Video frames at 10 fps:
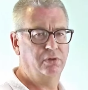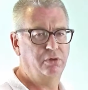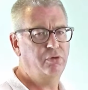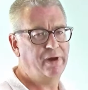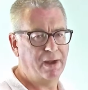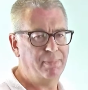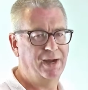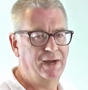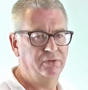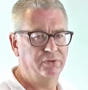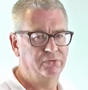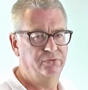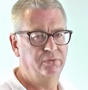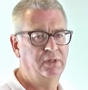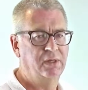who are our partners.
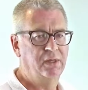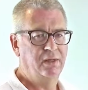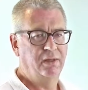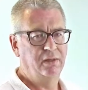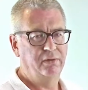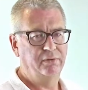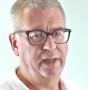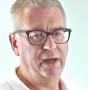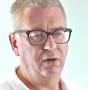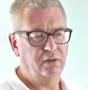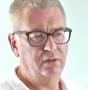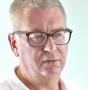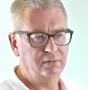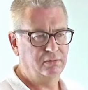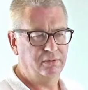Now,
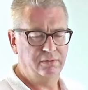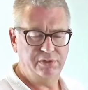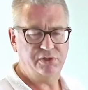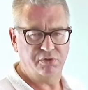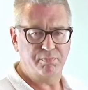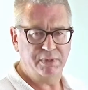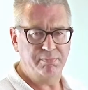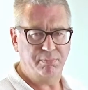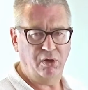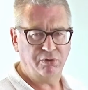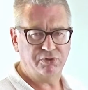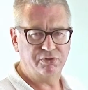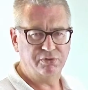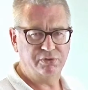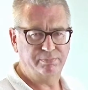this is a big
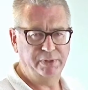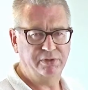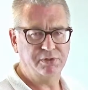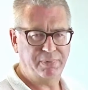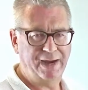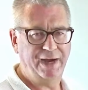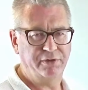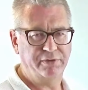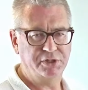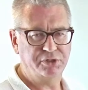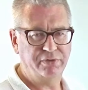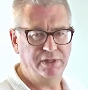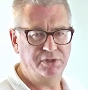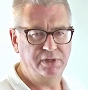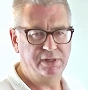box because partnering
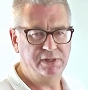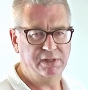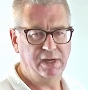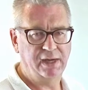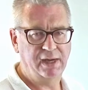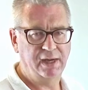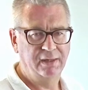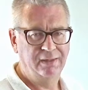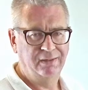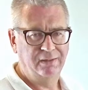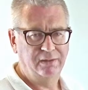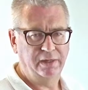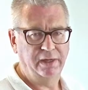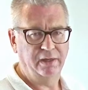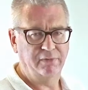strategies are
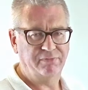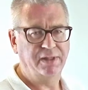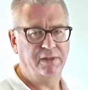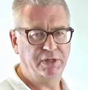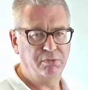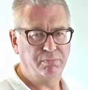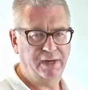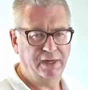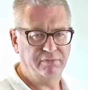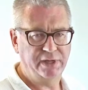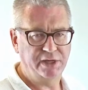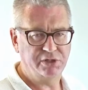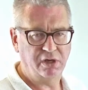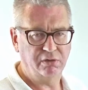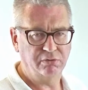a fundamental part of an
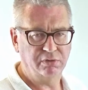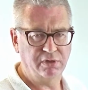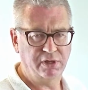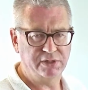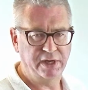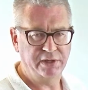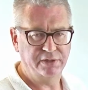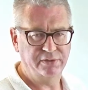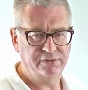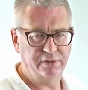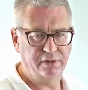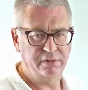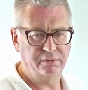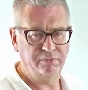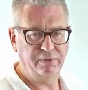agile organisation.
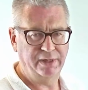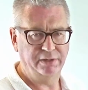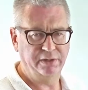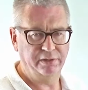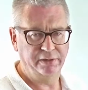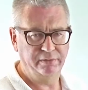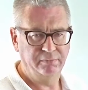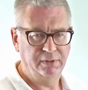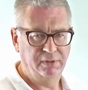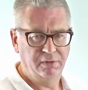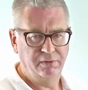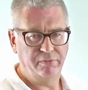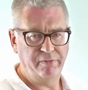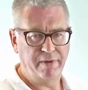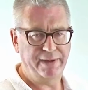So, right, if
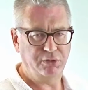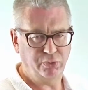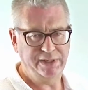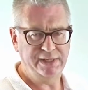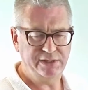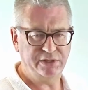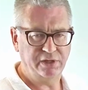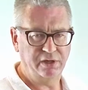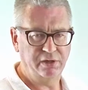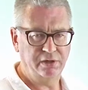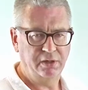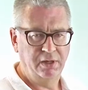we went back 20 years ago,